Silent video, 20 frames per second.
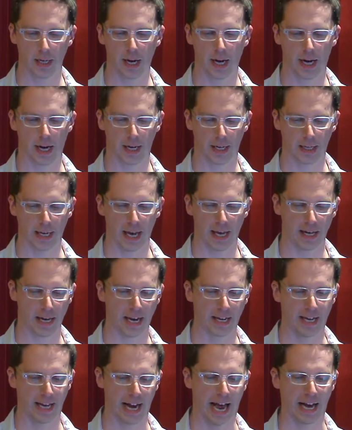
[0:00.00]
uh, can,
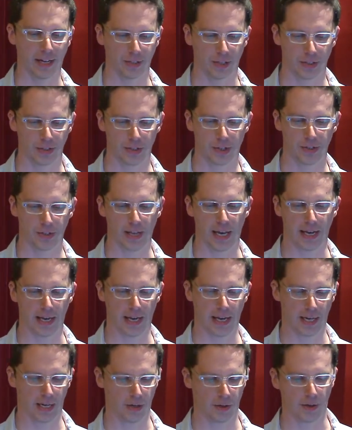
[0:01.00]
can access this
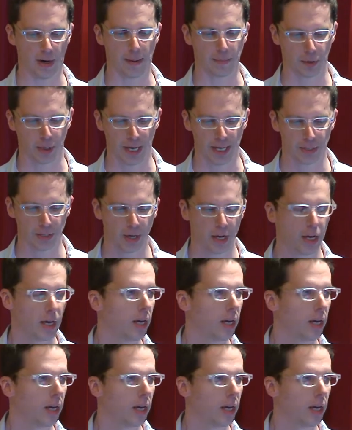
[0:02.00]
data and interoperate.